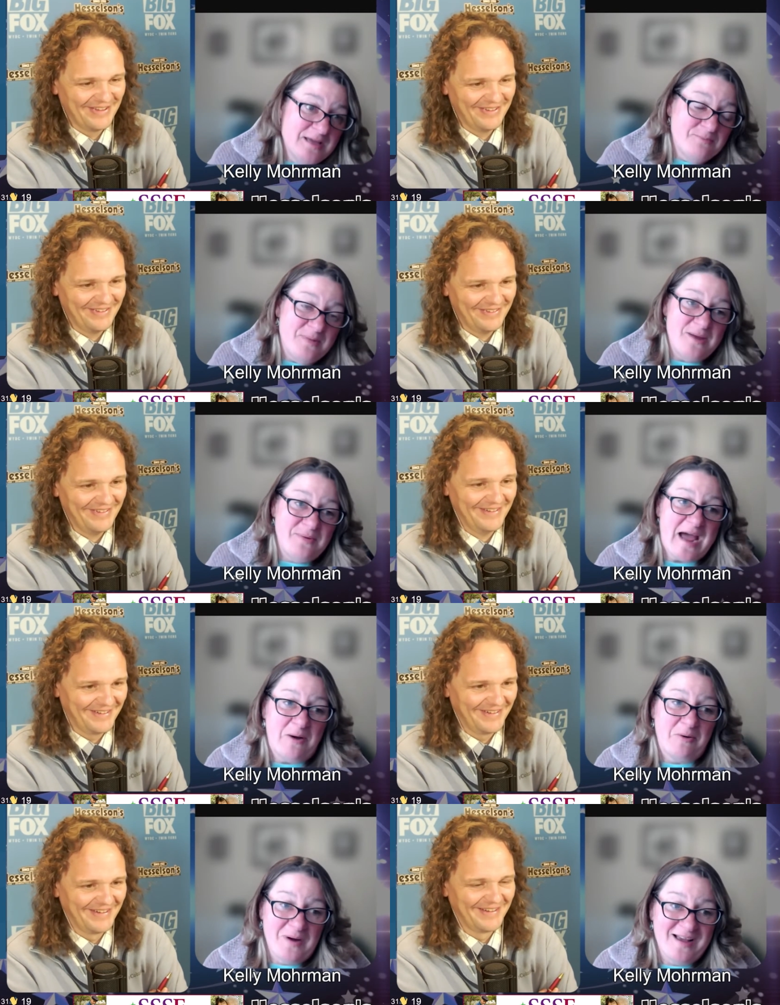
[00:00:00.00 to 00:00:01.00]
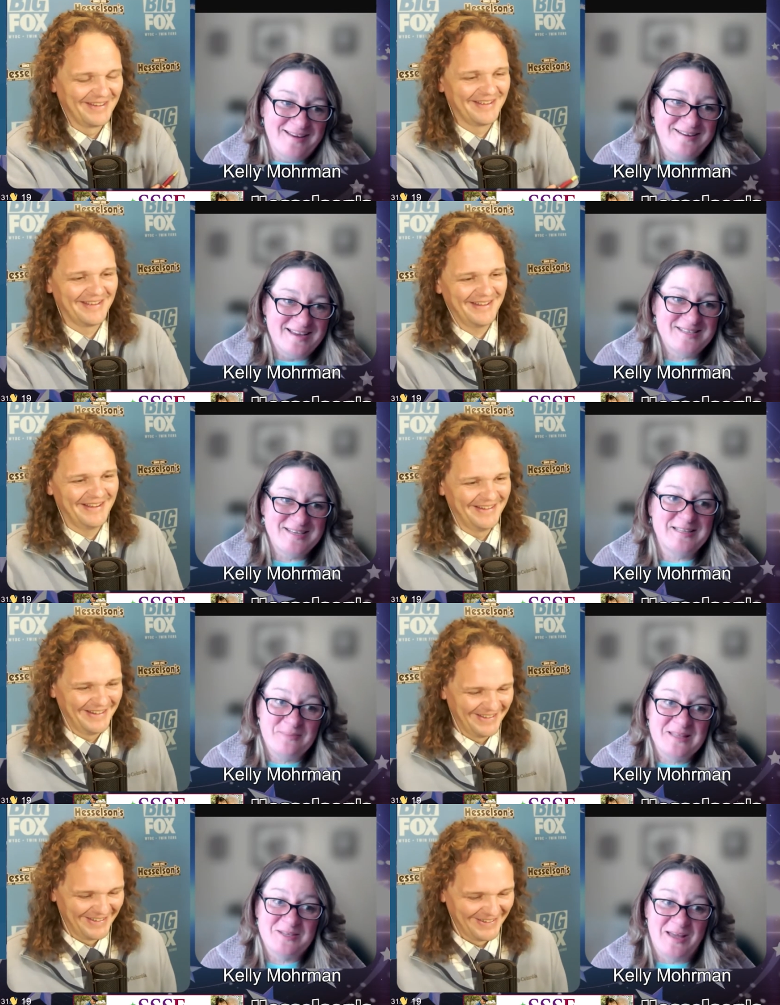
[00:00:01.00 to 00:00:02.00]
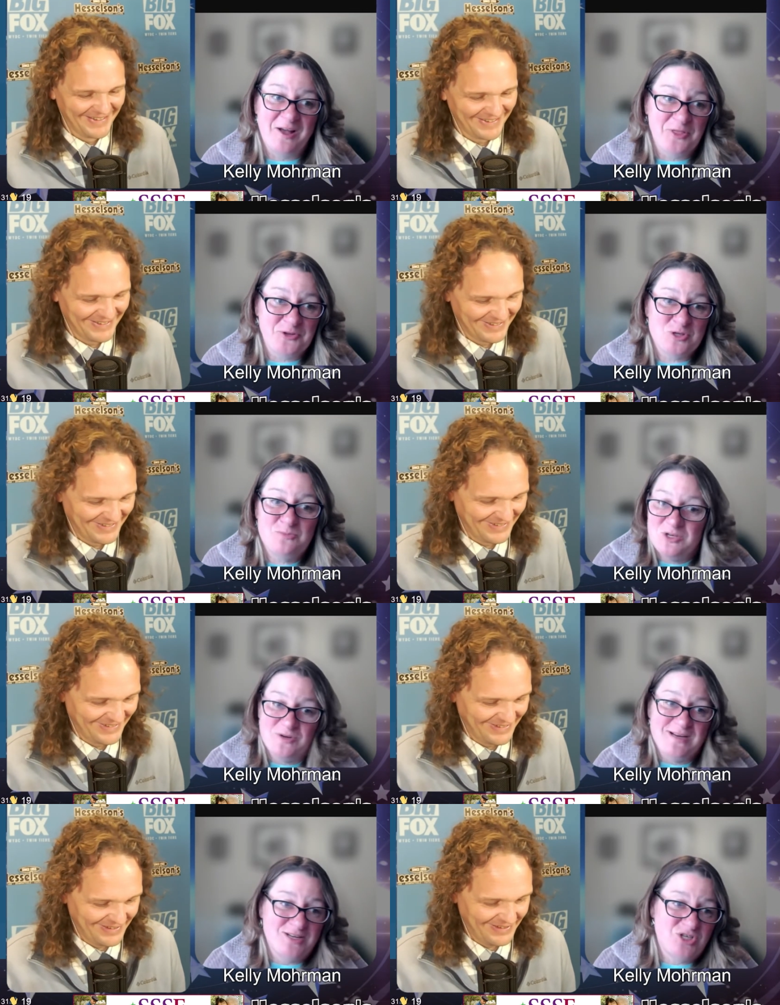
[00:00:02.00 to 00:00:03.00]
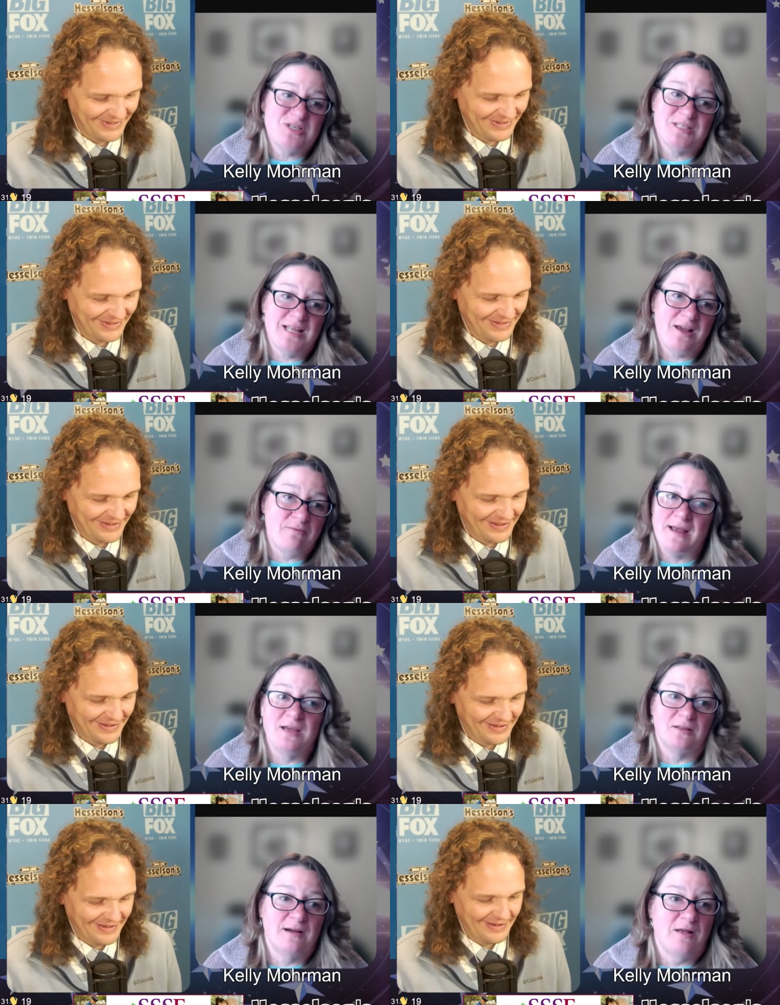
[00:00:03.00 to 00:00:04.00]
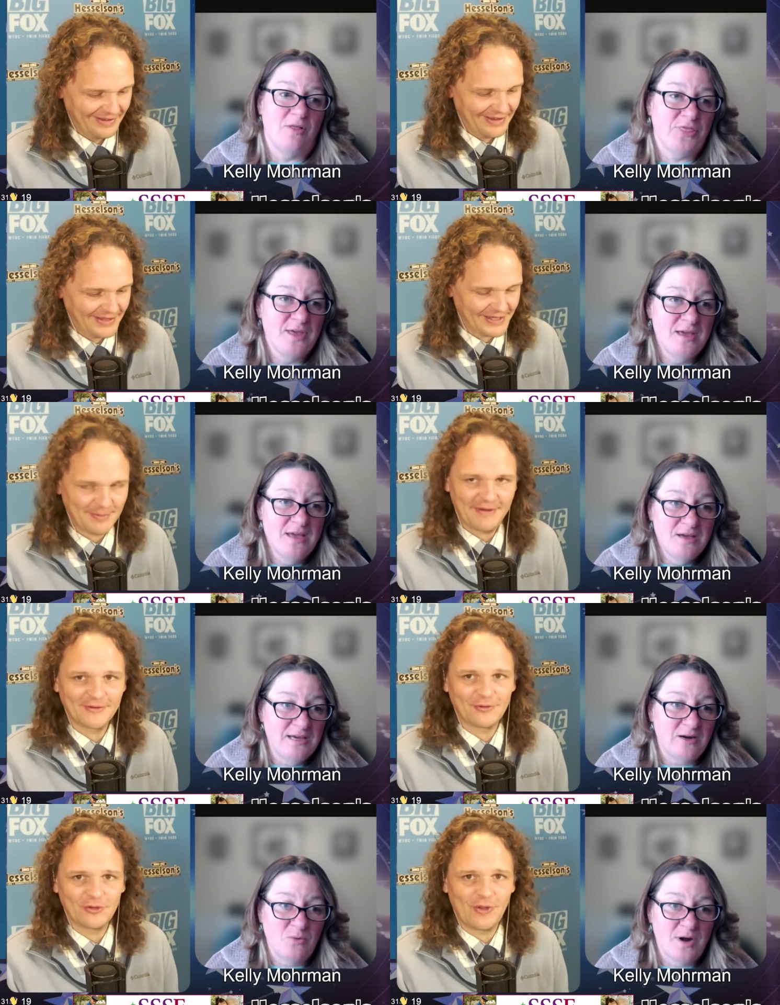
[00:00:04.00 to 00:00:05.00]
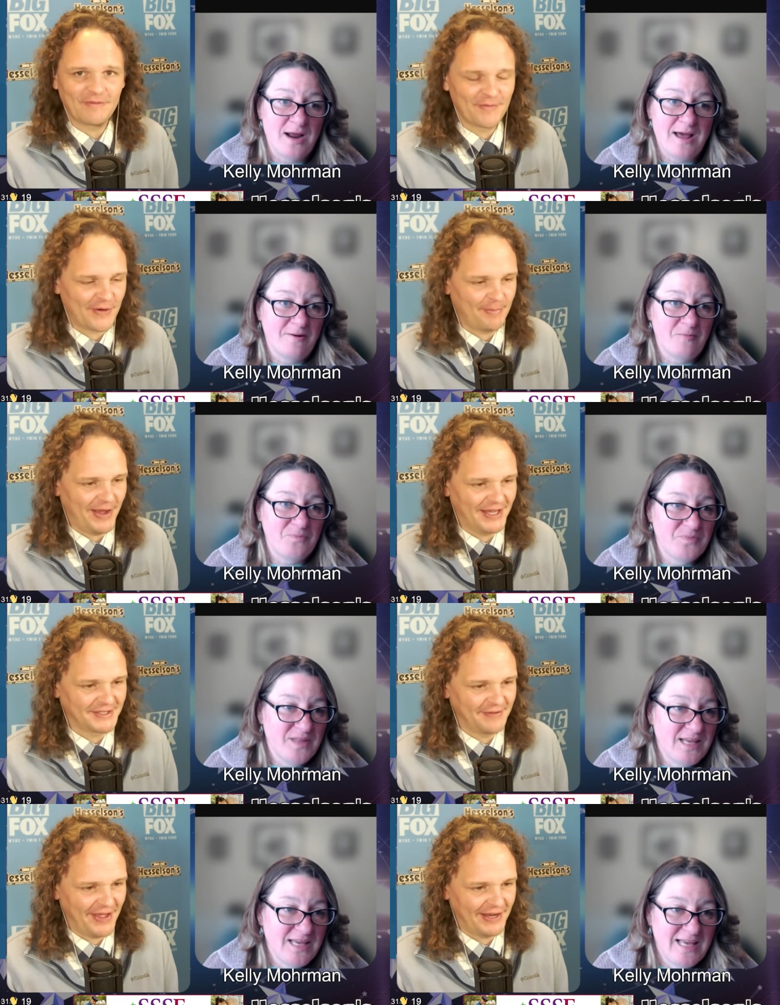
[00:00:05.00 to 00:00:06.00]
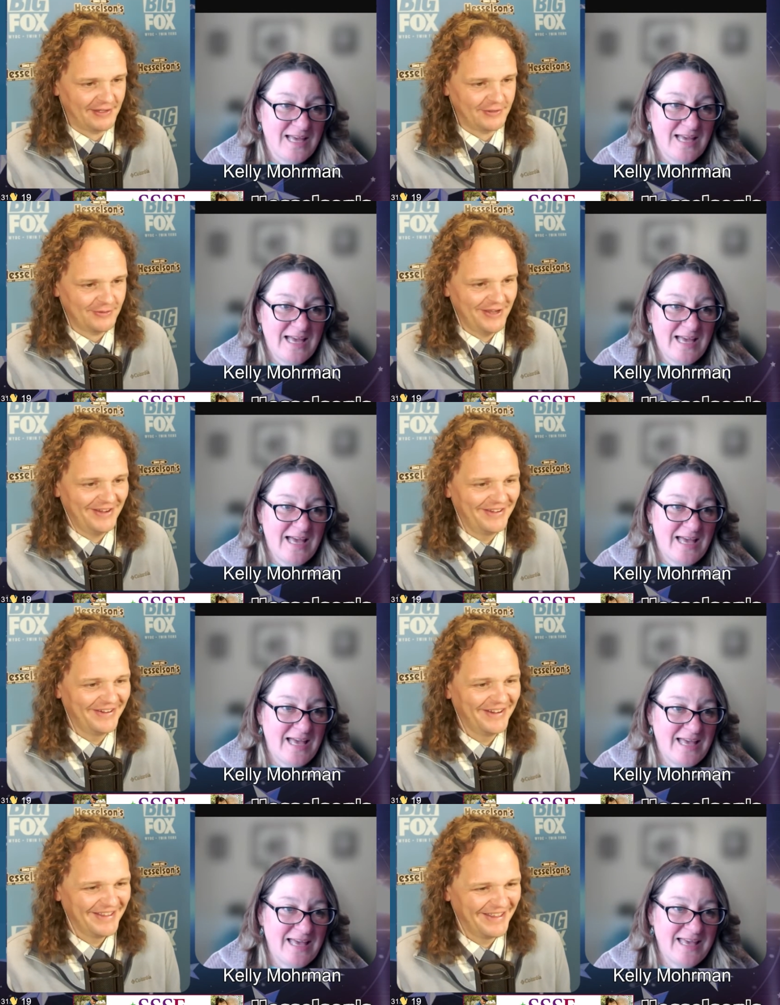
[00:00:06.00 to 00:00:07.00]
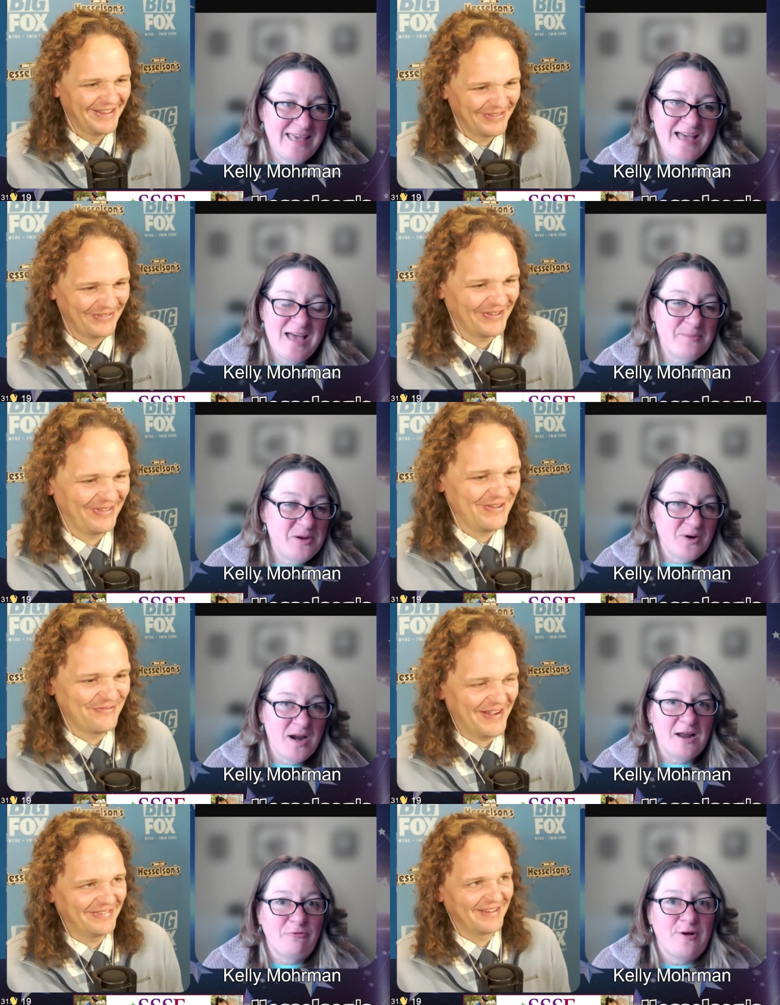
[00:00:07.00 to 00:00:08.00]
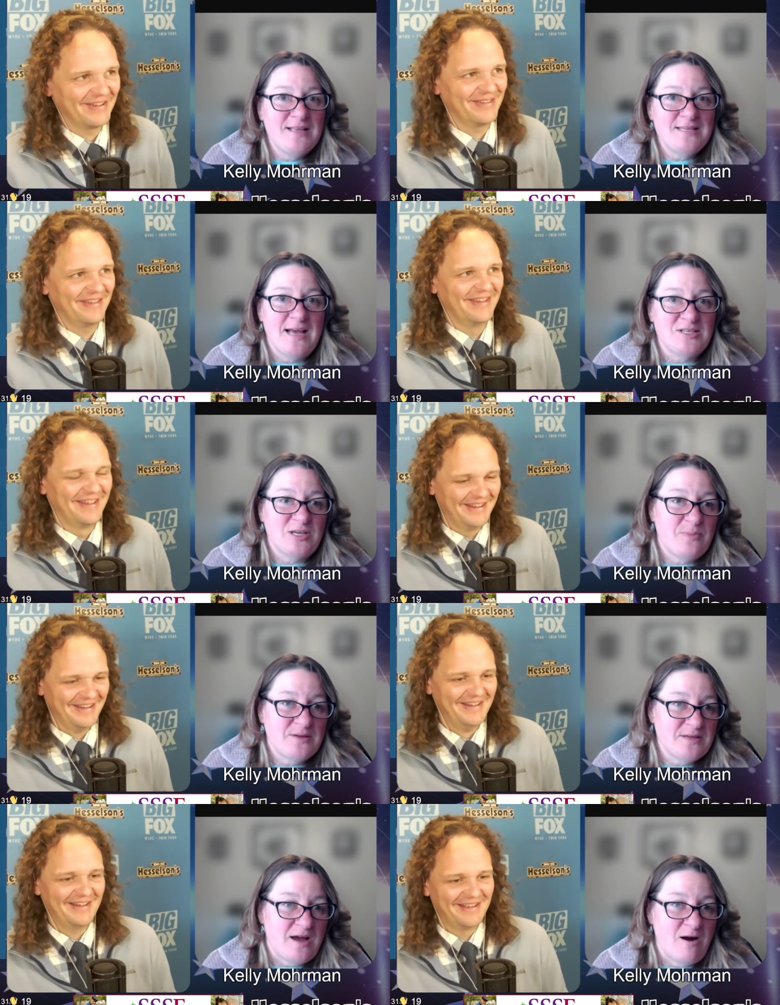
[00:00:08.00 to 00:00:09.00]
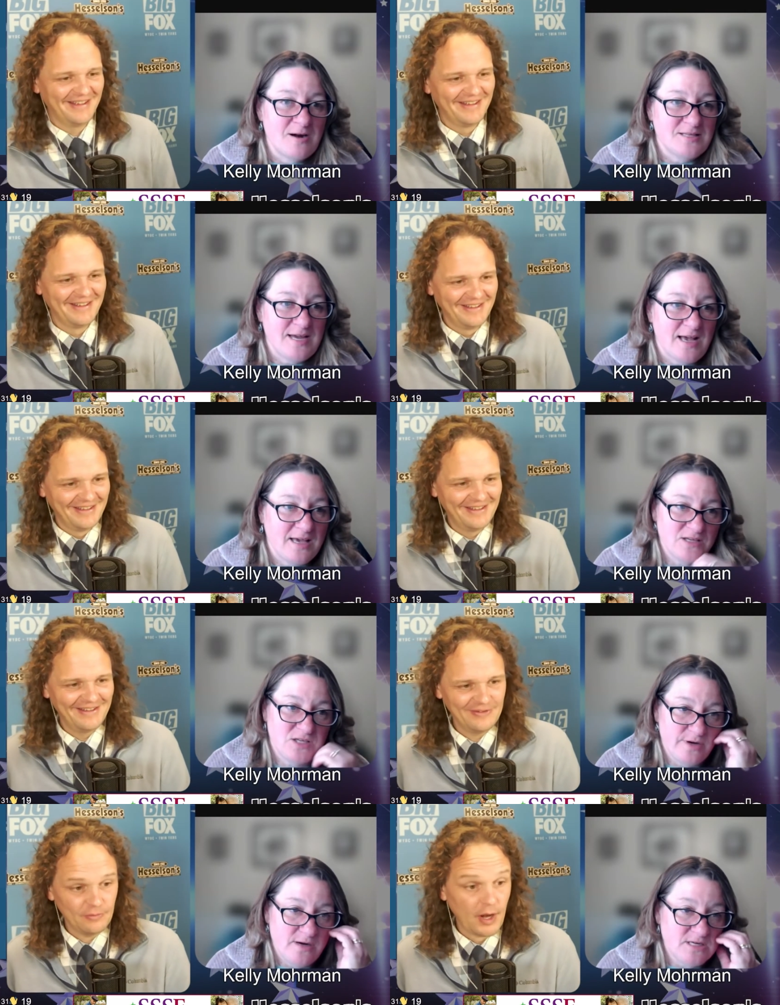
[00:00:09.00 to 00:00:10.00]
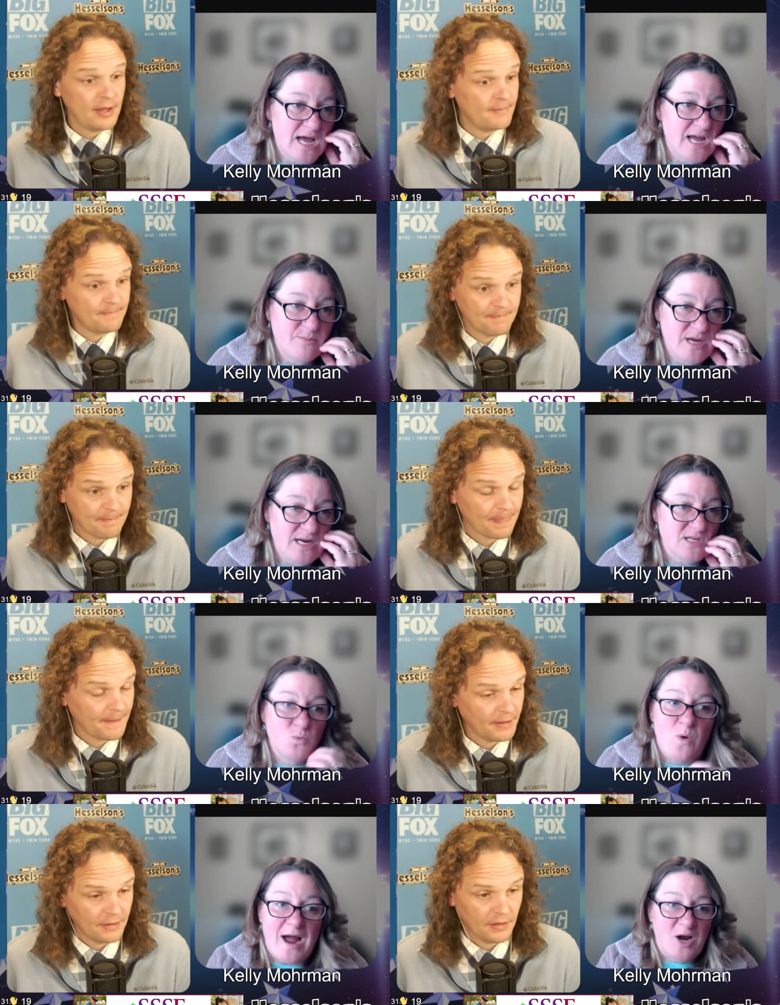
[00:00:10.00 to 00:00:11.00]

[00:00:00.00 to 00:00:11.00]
Speaker 1: maybe now we're recognizing that mental health should be treated just like regular health. Has anybody ever told you you have yeah.
Speaker 2: a very positive attitude? yeah, I mean, you we're find not afraid to ask
Speaker 1: about yeah. a heart attack history right? or diabetes. Why